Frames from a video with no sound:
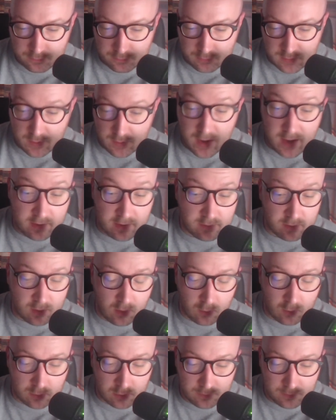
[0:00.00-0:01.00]
The man is
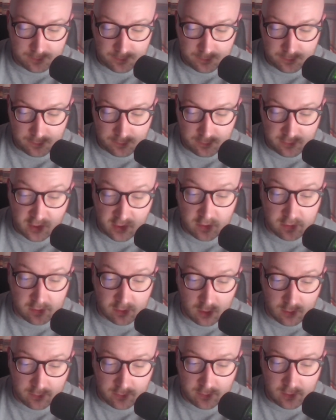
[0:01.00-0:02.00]
old. First
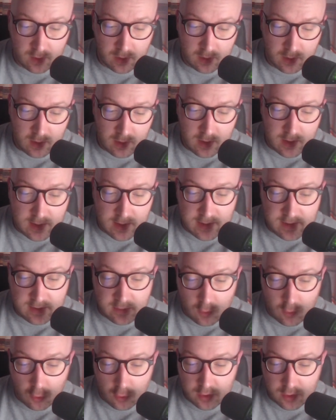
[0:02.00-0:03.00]
off, he'd
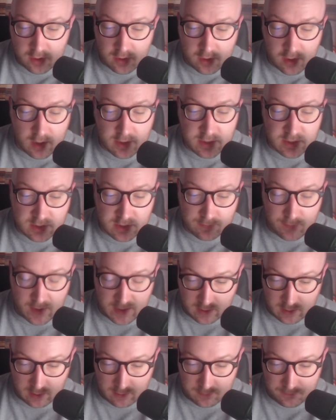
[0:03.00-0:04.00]
ordered an ice
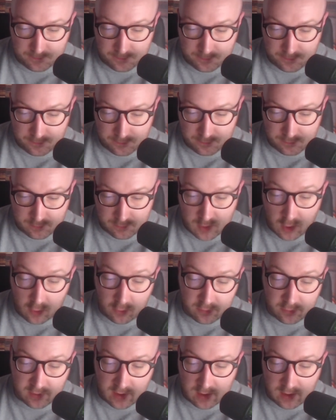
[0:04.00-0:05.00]
maker. The
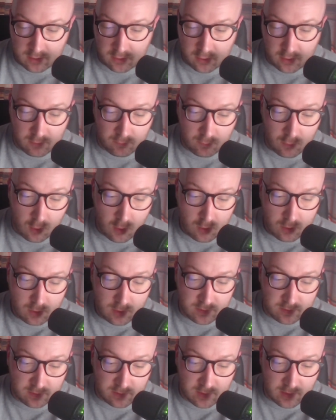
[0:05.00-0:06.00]
wholesaler got it wrong
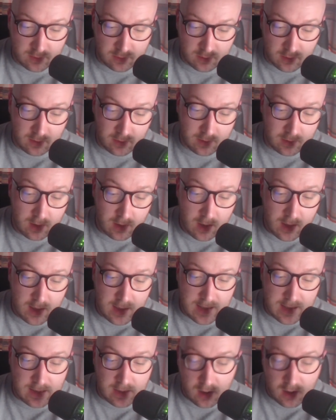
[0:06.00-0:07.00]
and sent an
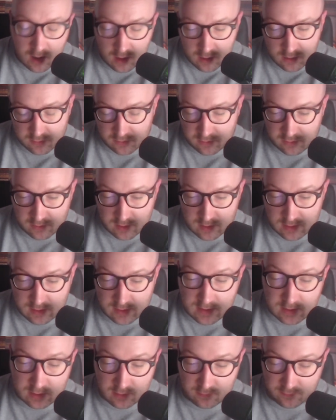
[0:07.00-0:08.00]
enhanced
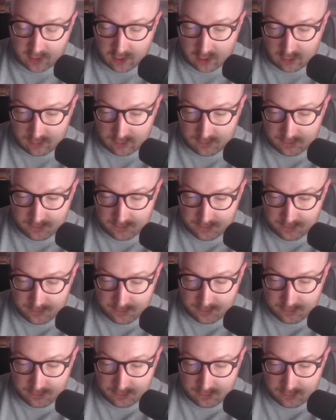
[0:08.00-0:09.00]
dictaphone.
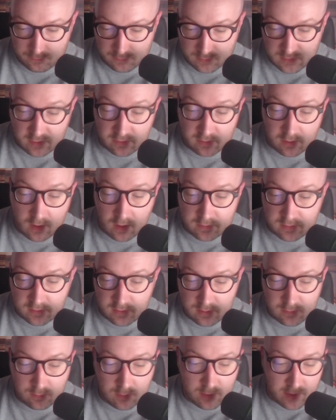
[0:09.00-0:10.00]

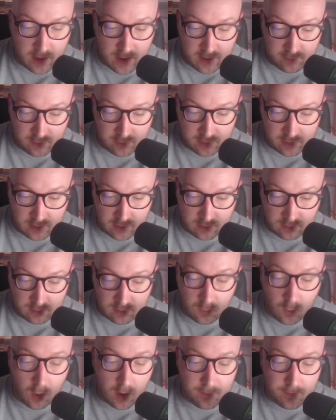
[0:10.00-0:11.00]
Disgusted with everything, the
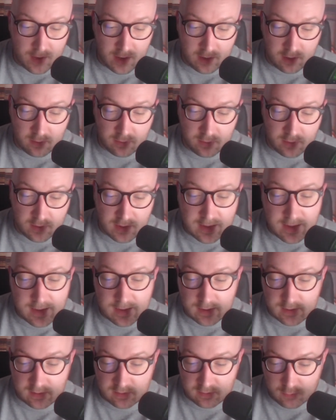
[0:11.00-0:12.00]
white man
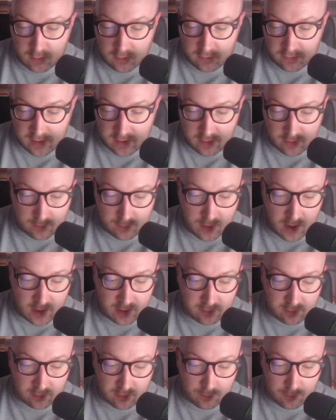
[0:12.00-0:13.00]
unthinkingly smooths out the
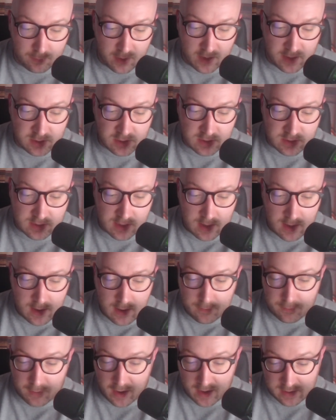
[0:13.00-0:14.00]
manuscript pages,
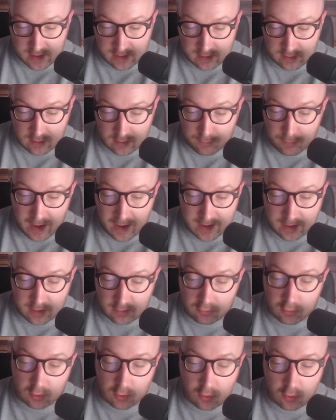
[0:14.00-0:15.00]
padding the blank
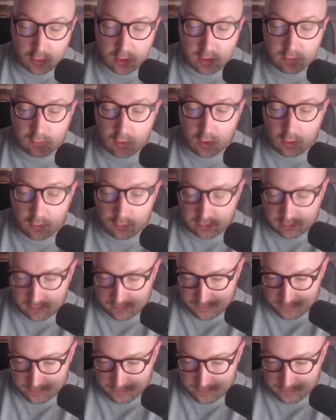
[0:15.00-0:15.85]
recording rolls.